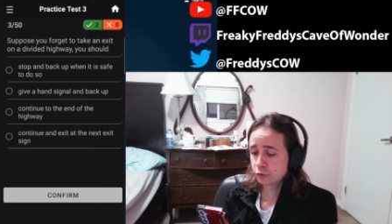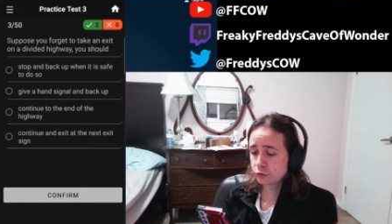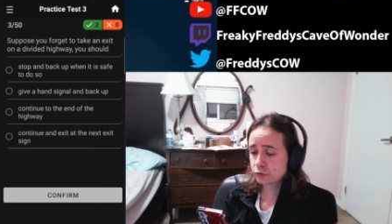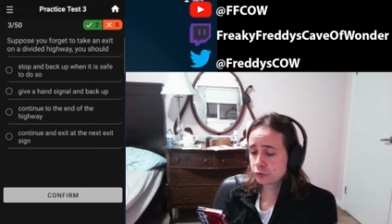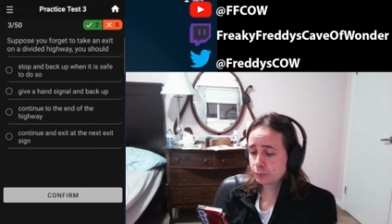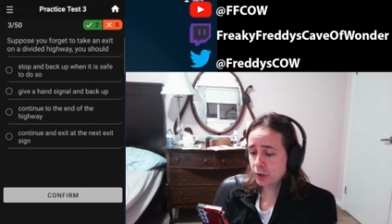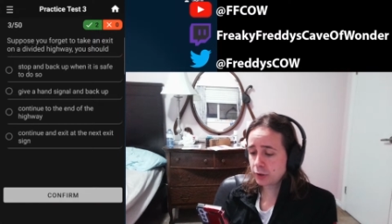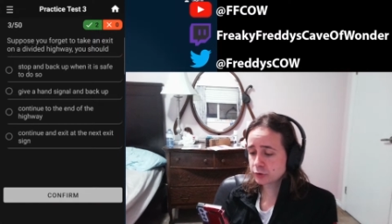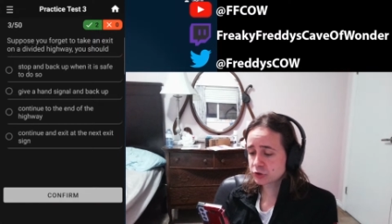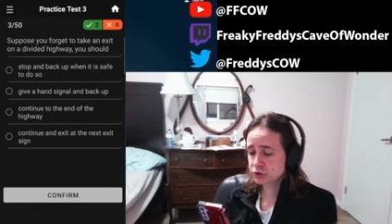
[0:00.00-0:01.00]

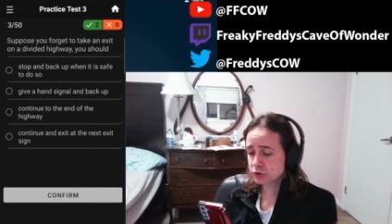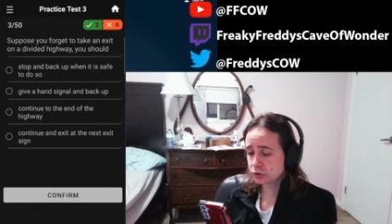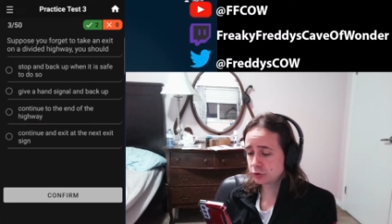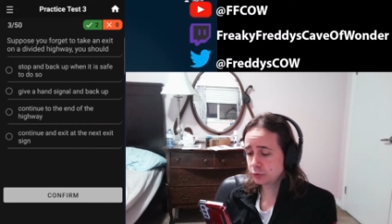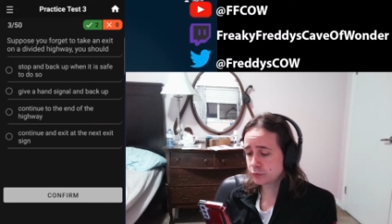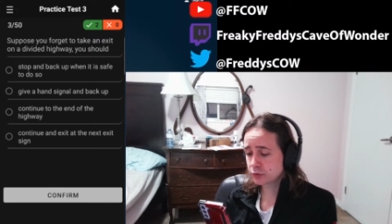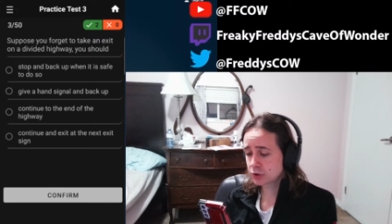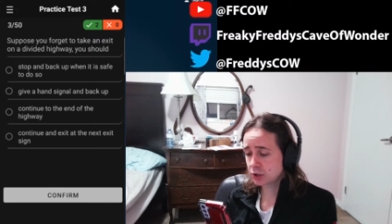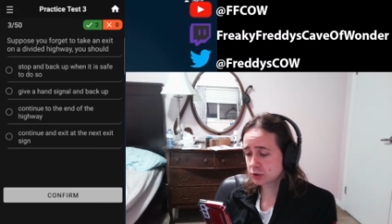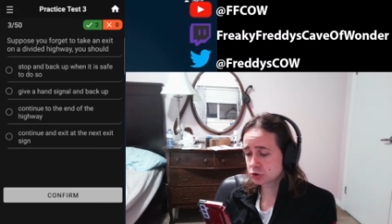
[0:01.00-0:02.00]
Suppose you
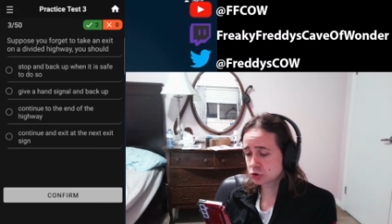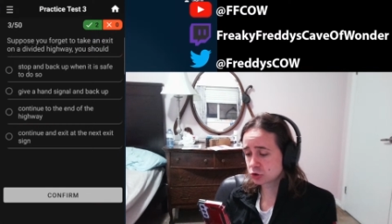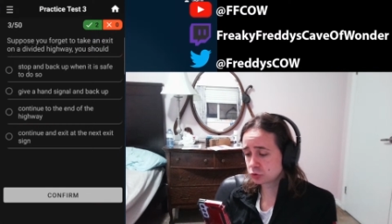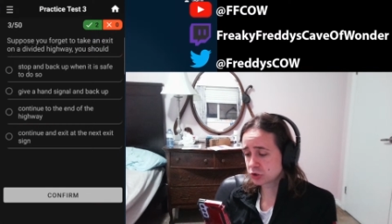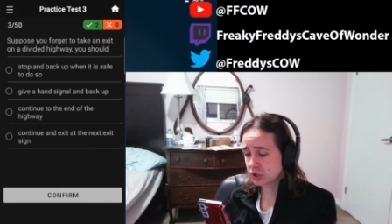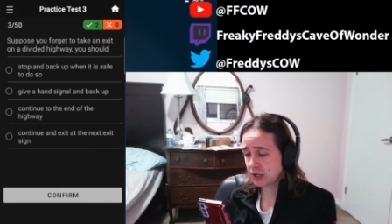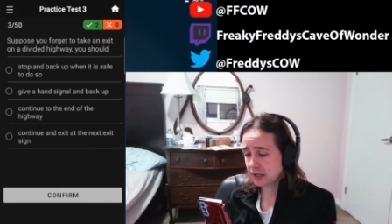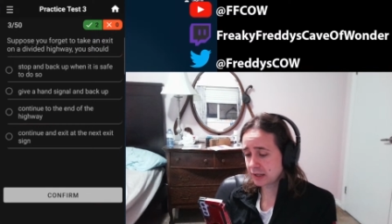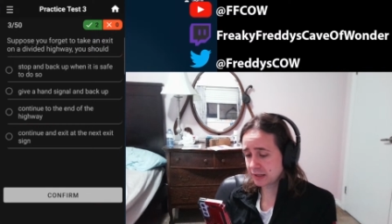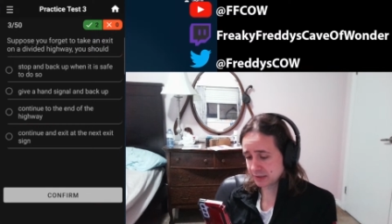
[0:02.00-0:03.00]
forgot to take an
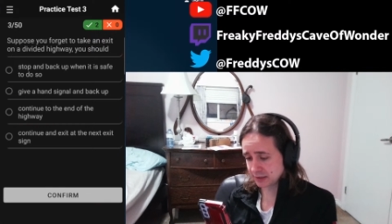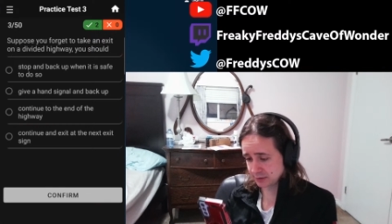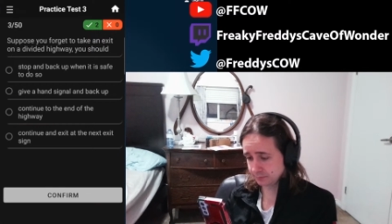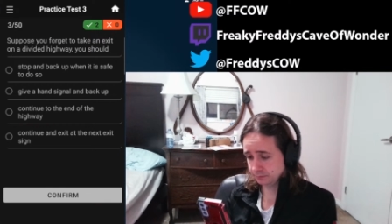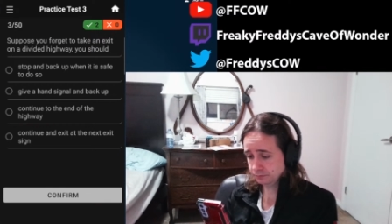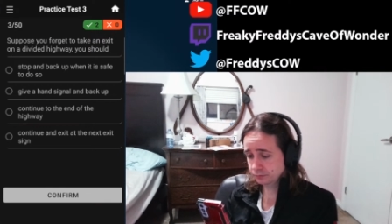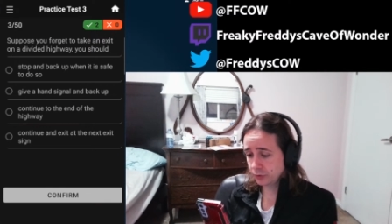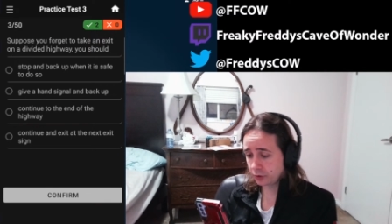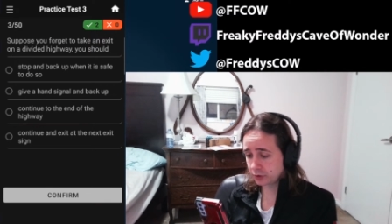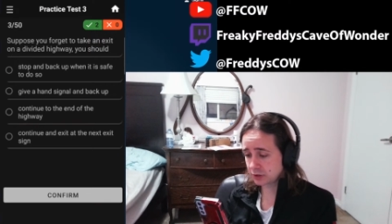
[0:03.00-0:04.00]
exit
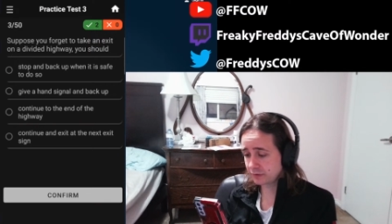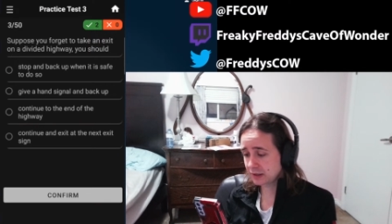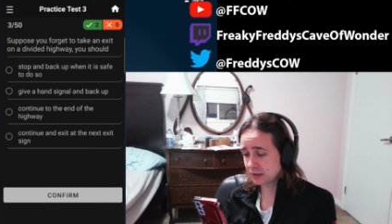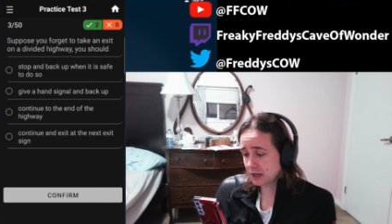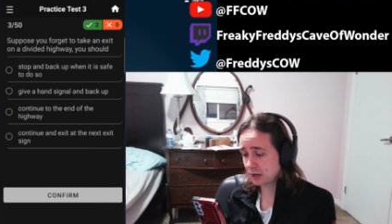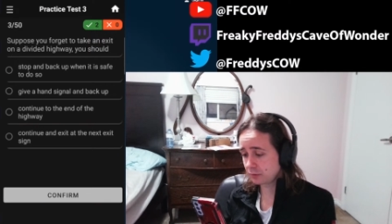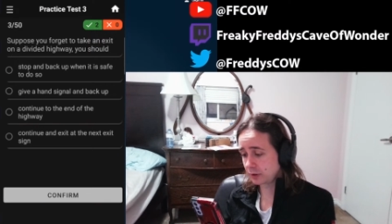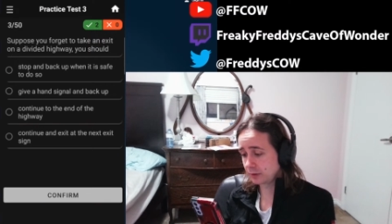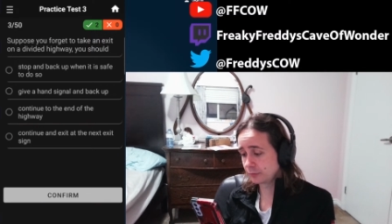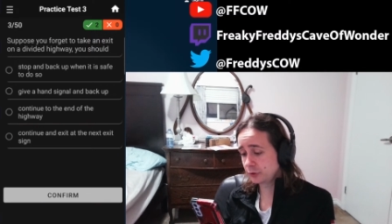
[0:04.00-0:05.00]
on a divided highway.
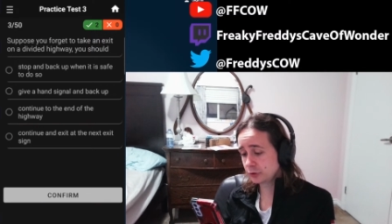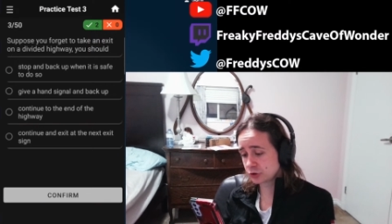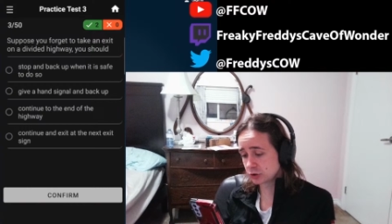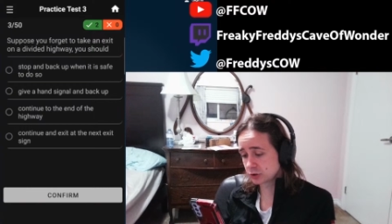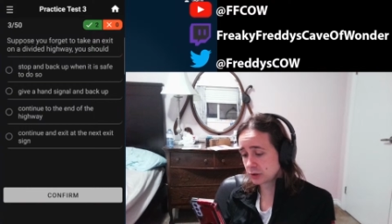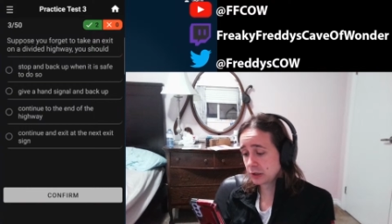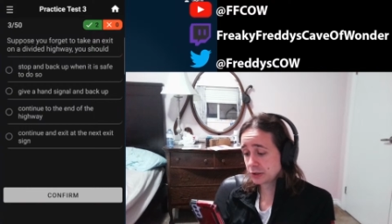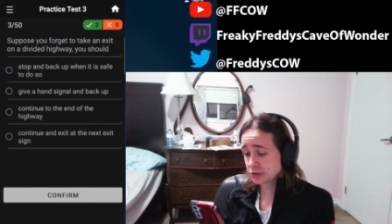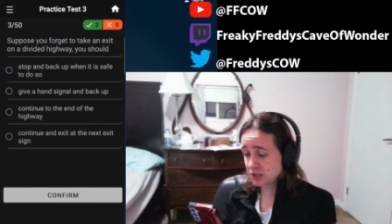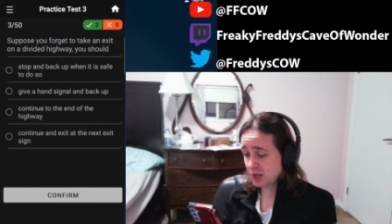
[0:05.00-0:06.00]
You should
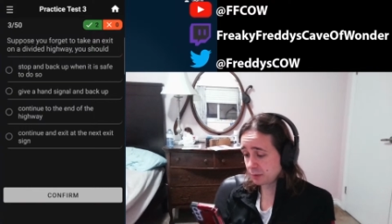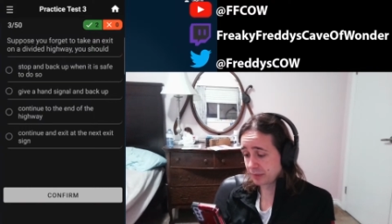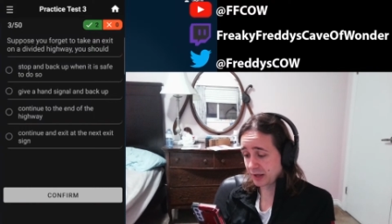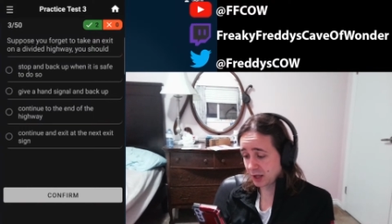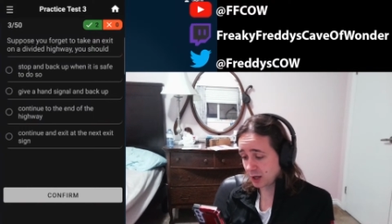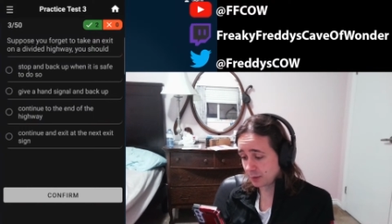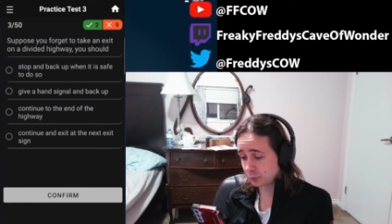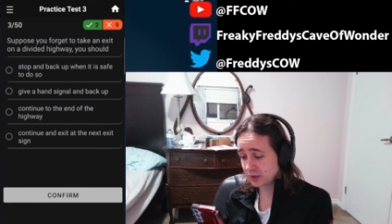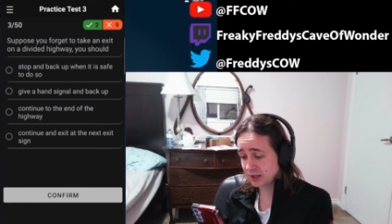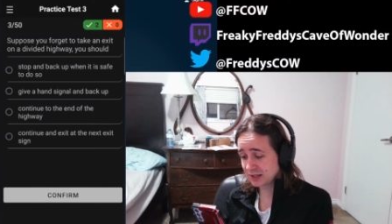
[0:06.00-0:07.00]
stop and back up
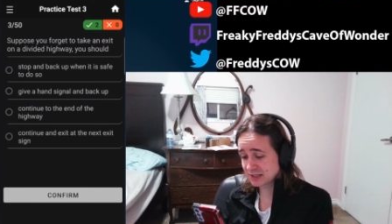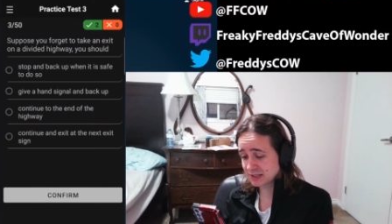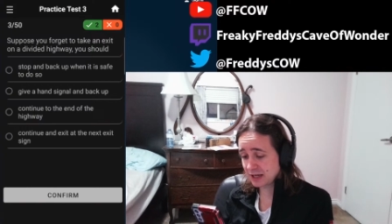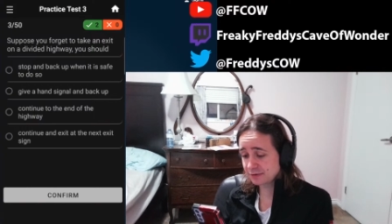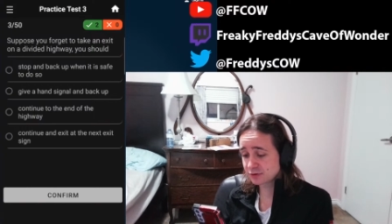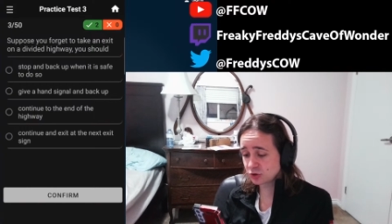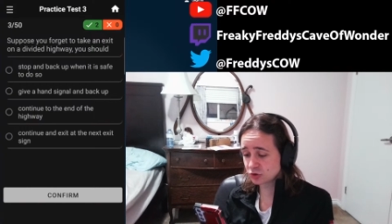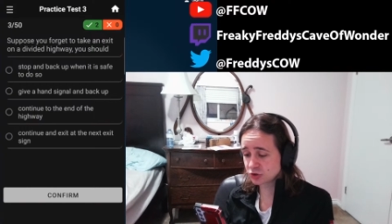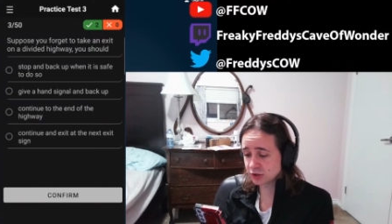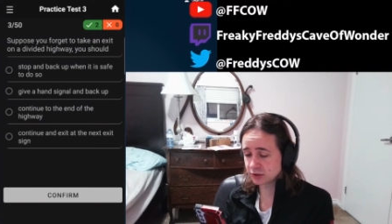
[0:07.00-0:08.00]
when it is safe to do
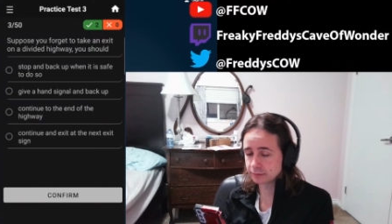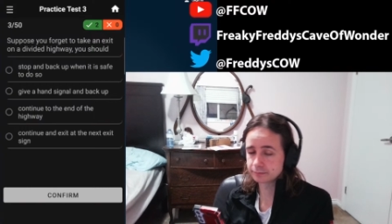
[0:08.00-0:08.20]
so.